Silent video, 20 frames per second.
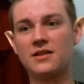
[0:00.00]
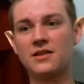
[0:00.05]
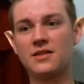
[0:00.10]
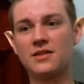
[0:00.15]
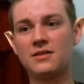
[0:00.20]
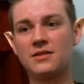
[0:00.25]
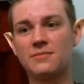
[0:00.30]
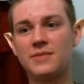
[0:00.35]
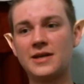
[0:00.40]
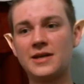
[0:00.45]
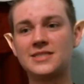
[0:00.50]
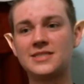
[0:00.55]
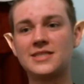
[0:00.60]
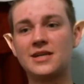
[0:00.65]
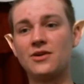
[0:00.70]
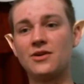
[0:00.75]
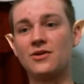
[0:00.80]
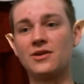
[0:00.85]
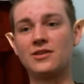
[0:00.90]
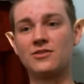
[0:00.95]
best
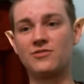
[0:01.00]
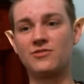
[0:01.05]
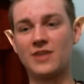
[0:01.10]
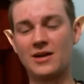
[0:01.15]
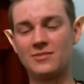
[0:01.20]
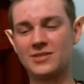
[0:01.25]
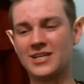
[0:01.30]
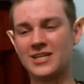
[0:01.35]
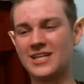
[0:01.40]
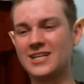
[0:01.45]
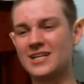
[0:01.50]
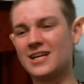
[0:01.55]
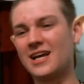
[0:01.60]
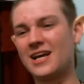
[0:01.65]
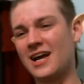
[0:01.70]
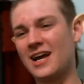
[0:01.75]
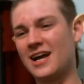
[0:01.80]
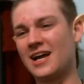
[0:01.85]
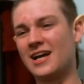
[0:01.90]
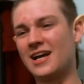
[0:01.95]
singer in the family,
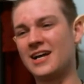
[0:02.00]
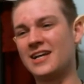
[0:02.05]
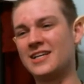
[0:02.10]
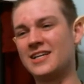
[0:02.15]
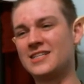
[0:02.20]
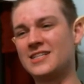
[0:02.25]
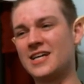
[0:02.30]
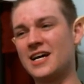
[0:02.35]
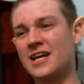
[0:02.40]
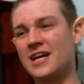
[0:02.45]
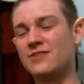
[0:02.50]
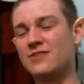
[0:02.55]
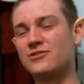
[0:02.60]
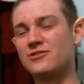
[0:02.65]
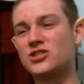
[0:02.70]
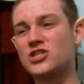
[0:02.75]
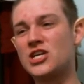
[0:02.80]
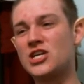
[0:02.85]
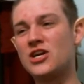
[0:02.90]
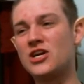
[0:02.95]
and if
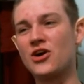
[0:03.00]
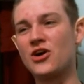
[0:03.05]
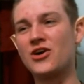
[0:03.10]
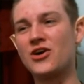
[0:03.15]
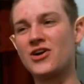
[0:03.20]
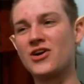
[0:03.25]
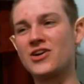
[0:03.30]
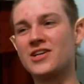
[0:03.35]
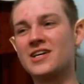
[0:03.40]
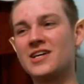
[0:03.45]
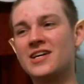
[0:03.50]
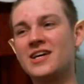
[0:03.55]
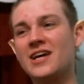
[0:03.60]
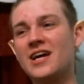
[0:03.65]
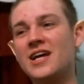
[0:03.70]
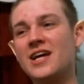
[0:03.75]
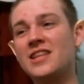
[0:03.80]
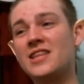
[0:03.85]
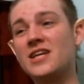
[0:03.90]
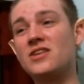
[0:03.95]
she heard
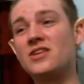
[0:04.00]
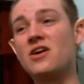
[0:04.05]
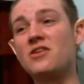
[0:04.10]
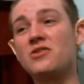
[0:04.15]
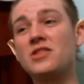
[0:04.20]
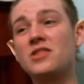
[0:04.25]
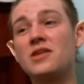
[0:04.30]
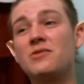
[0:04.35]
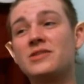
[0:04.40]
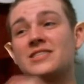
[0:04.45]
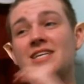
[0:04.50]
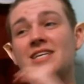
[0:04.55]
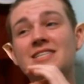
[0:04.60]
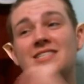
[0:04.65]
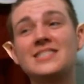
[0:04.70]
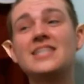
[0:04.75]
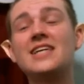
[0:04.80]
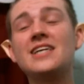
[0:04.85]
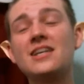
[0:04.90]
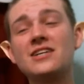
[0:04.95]
that not only was I
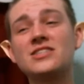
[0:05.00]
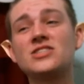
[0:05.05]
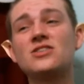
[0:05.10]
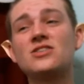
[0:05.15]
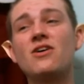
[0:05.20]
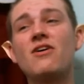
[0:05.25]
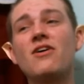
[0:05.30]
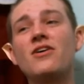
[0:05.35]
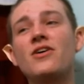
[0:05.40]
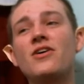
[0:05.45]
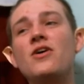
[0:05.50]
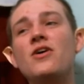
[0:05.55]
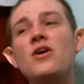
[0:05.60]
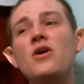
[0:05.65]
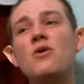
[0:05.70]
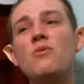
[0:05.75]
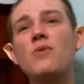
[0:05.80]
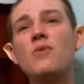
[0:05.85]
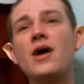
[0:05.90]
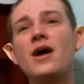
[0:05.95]
singing a song
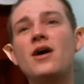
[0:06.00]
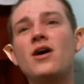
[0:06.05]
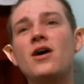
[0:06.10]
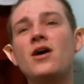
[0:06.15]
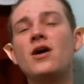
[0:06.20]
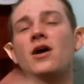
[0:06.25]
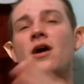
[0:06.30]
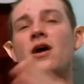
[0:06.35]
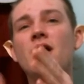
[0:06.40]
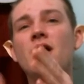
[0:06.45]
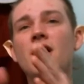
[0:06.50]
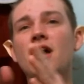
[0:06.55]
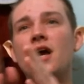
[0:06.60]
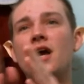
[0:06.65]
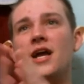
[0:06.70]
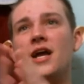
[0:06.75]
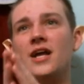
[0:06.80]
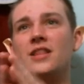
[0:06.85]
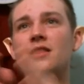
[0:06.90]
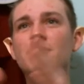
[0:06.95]
where
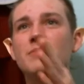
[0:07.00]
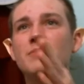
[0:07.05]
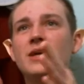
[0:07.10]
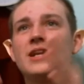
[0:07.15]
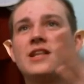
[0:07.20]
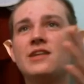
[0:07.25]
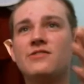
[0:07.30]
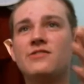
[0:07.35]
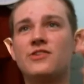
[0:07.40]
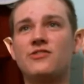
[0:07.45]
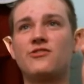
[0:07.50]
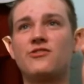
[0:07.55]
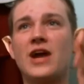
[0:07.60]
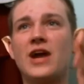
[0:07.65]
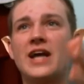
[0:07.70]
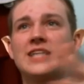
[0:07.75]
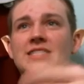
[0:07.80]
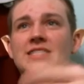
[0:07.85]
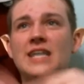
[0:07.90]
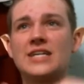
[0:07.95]
in the middle of a
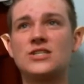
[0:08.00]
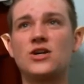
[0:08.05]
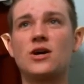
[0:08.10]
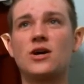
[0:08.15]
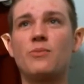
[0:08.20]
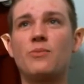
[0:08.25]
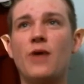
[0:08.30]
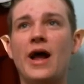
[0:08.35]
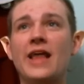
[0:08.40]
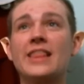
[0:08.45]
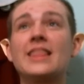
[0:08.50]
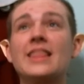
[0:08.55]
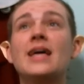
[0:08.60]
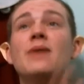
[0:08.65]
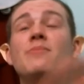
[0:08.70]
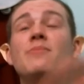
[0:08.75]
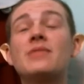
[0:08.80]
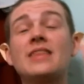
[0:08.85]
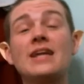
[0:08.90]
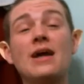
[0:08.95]
phrase I took a breath,
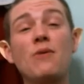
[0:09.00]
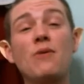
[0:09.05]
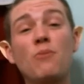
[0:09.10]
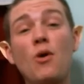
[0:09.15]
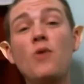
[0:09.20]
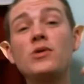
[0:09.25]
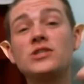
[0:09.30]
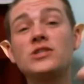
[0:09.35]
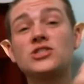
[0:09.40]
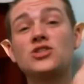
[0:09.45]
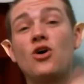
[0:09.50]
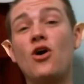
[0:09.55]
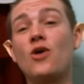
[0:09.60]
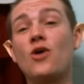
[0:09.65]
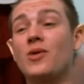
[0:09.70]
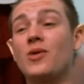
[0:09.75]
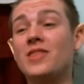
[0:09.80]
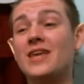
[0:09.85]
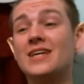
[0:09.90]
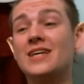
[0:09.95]
but that I wrote a song
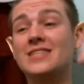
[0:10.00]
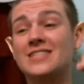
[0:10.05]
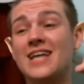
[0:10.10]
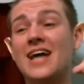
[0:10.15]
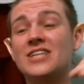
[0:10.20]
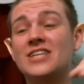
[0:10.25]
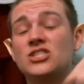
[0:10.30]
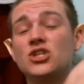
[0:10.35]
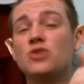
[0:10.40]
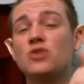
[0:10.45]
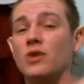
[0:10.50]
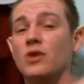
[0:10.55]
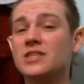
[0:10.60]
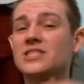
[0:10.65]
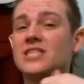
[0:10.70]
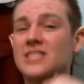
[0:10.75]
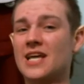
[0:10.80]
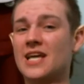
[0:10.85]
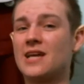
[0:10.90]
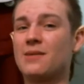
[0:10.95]
where the intention was to
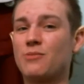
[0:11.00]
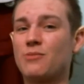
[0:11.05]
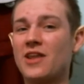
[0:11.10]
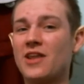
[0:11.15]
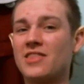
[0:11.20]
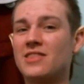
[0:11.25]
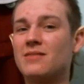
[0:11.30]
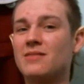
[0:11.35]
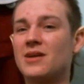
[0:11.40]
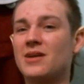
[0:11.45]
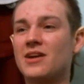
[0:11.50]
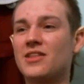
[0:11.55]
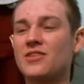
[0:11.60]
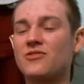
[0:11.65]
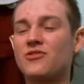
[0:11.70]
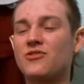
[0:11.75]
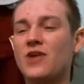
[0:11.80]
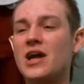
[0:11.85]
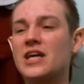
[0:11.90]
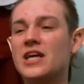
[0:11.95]
take a breath in the middle of the
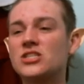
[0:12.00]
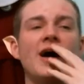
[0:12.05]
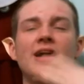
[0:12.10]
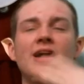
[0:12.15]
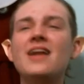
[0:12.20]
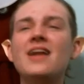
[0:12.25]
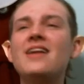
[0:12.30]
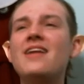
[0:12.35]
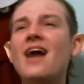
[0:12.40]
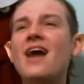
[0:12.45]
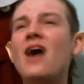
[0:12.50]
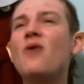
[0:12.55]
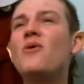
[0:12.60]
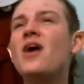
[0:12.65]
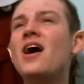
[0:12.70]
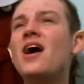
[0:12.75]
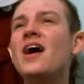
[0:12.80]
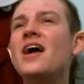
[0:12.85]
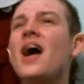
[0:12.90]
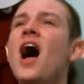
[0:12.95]
phrase, now I